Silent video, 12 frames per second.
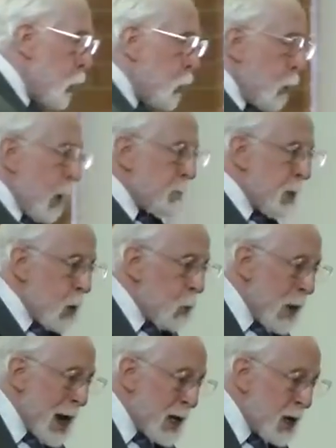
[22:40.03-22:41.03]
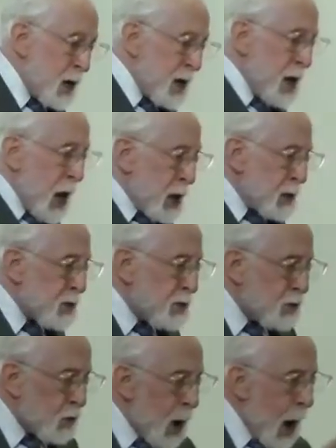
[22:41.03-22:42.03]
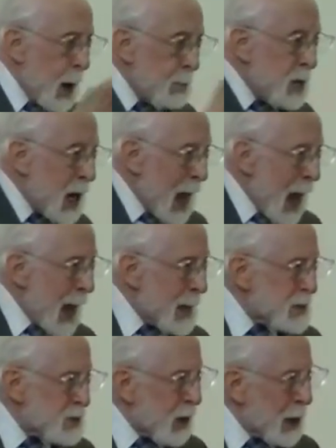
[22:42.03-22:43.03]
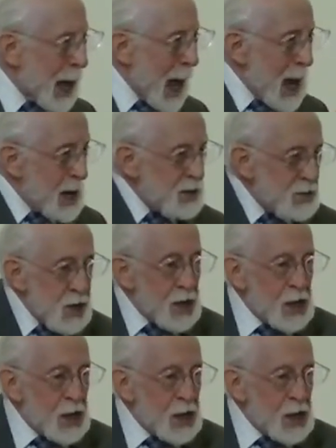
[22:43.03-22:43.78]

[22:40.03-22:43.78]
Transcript: who have been regularly described as the land